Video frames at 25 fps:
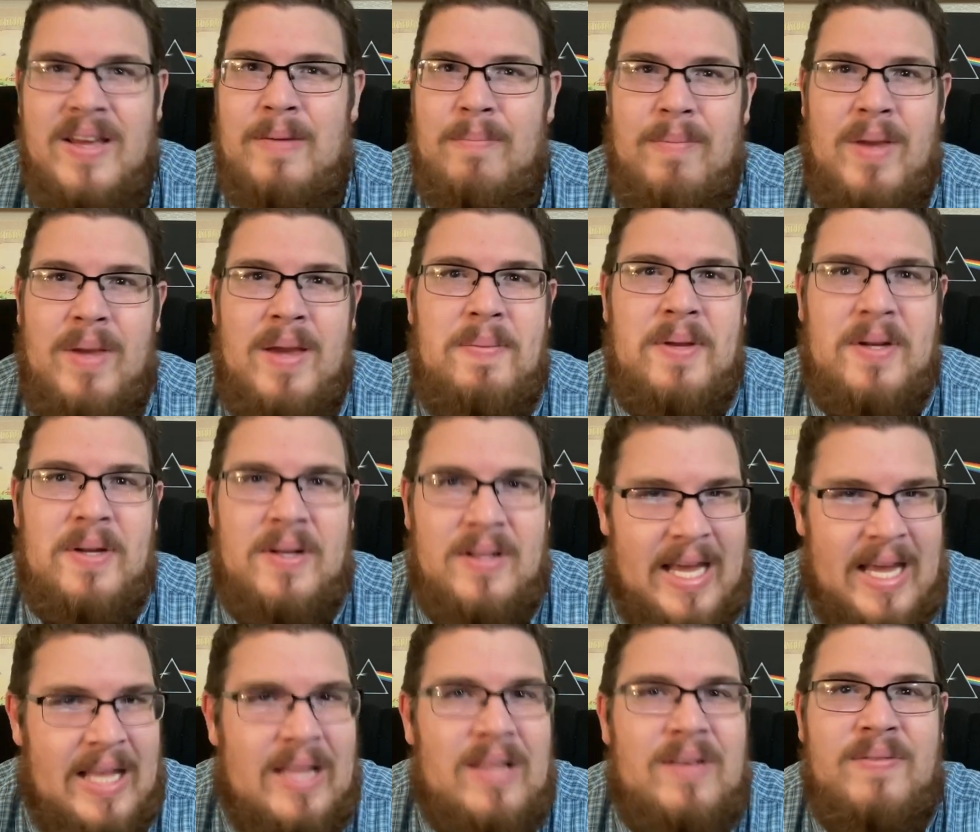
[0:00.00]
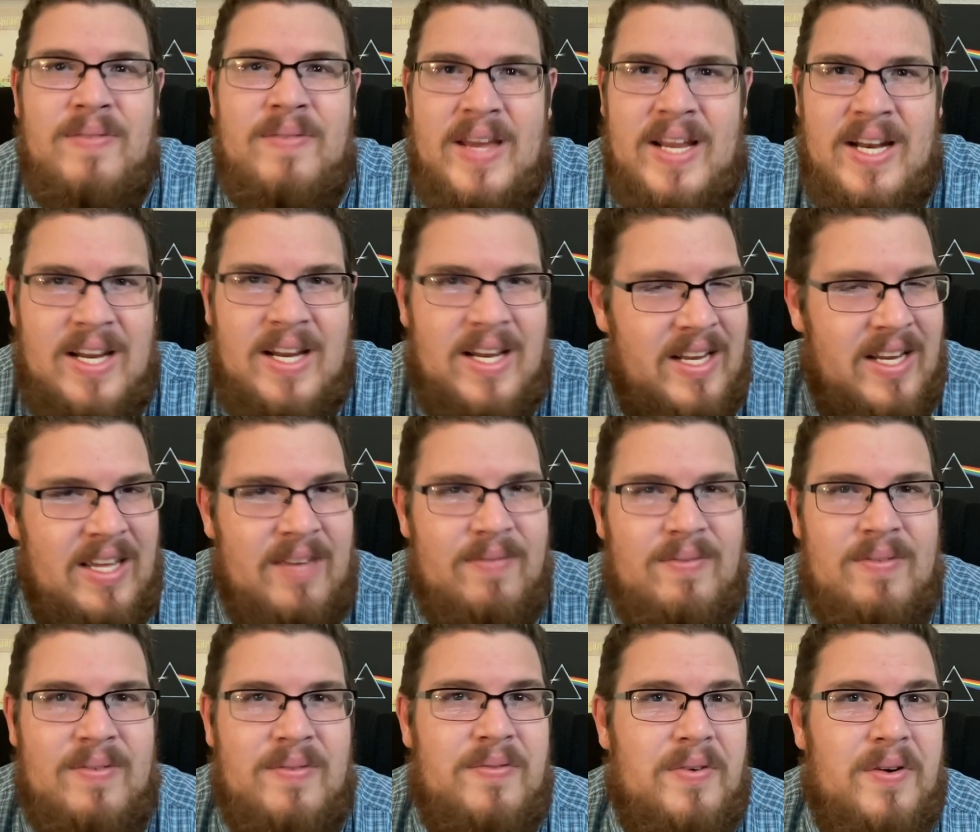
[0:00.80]
Maybe it'll elevate it
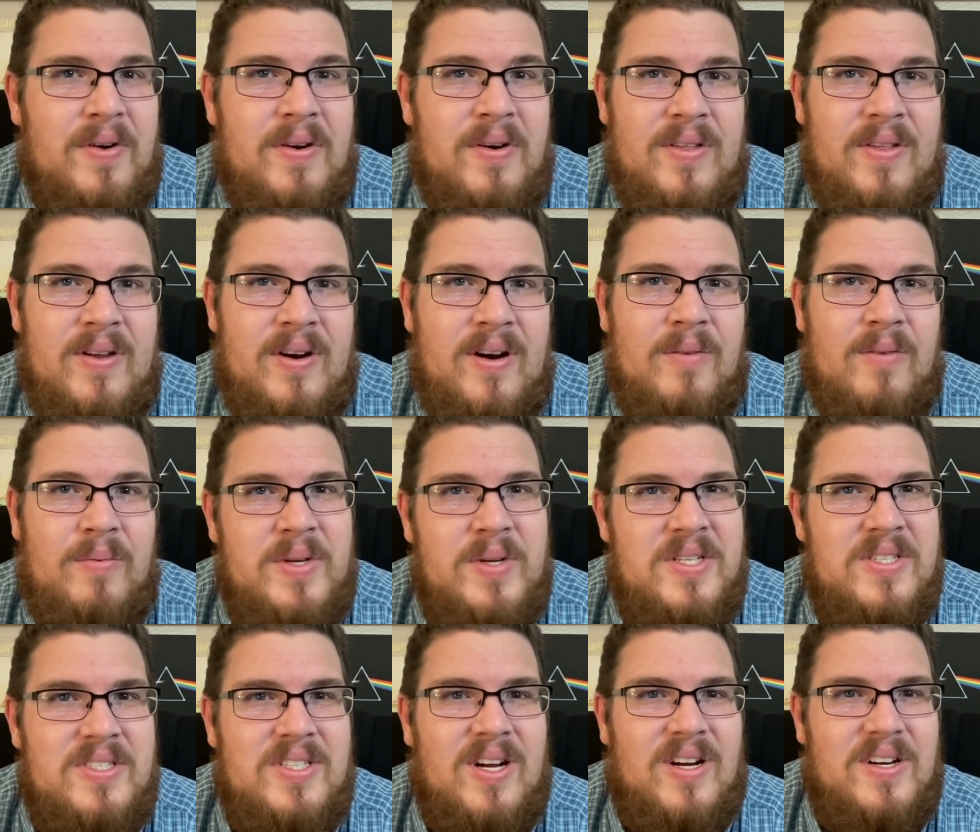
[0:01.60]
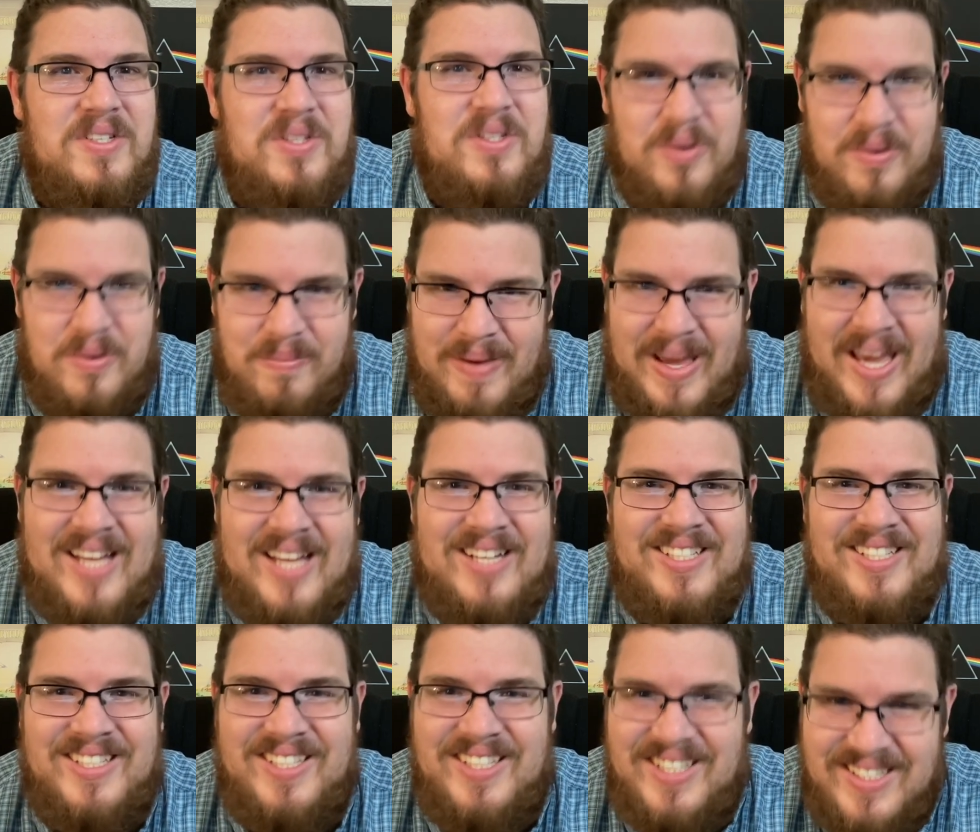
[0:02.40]
even further, which is hard to
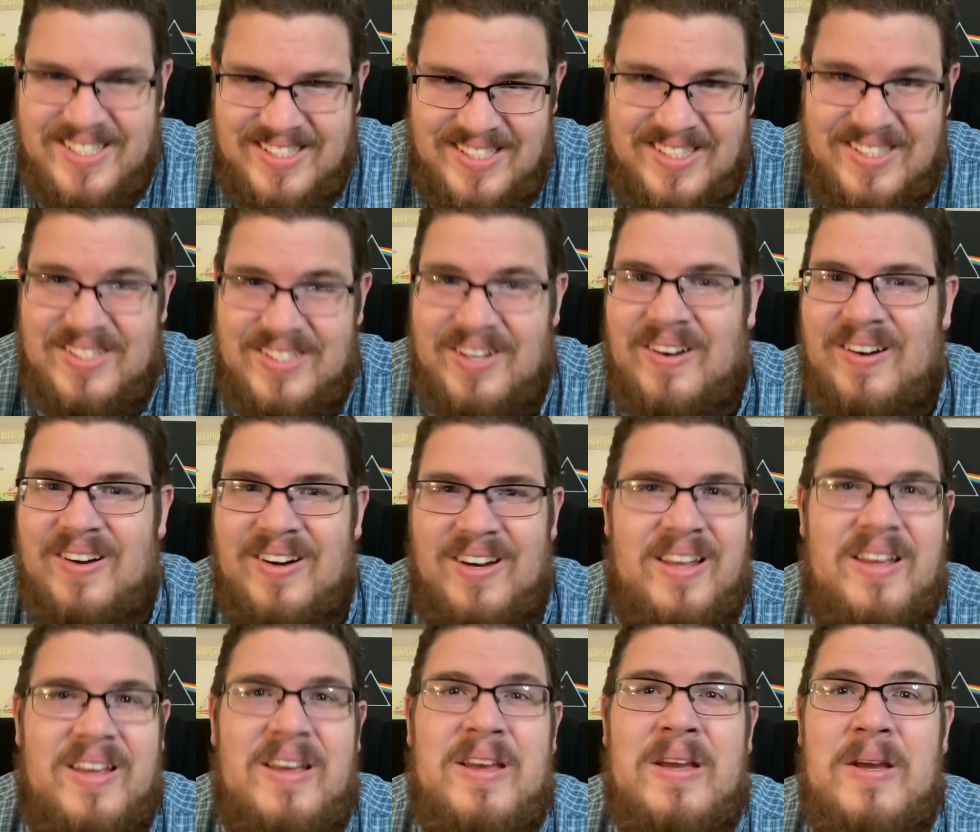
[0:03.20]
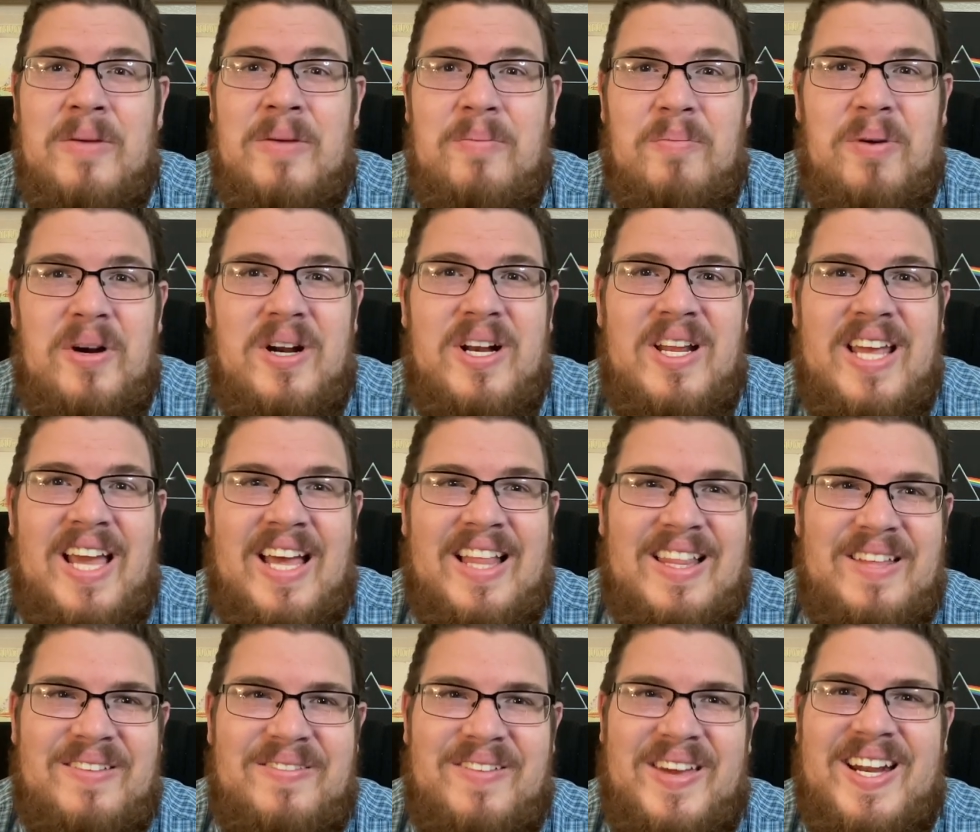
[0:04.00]
imagine because it's already pretty
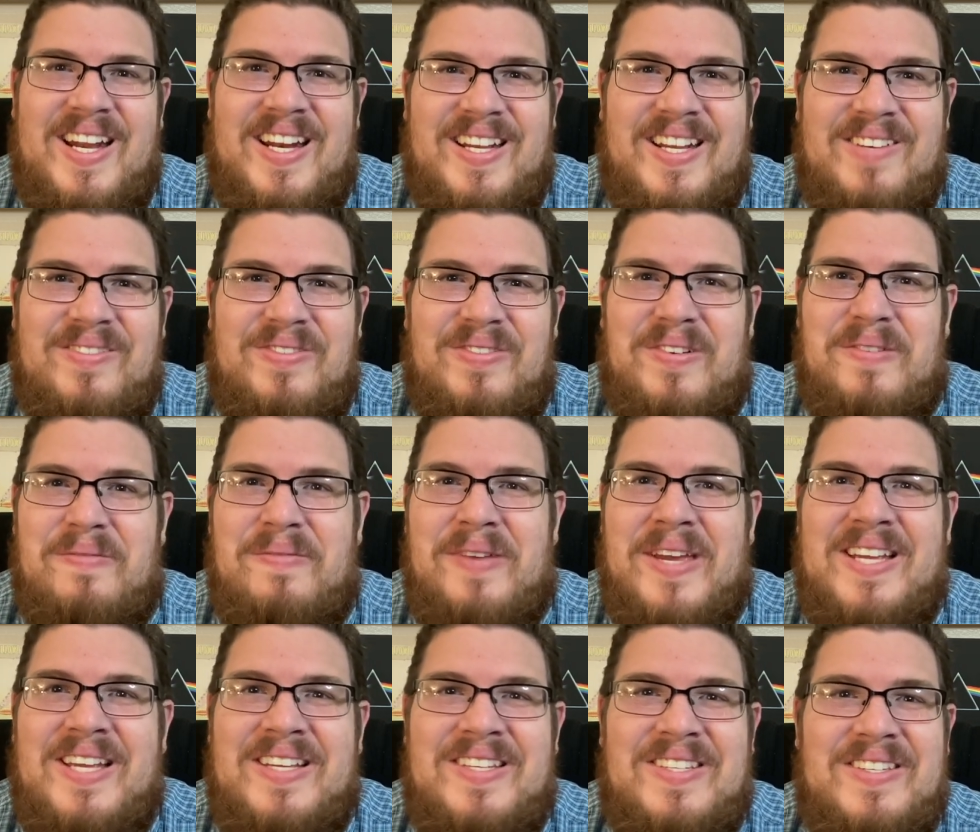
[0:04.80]
elevated for me.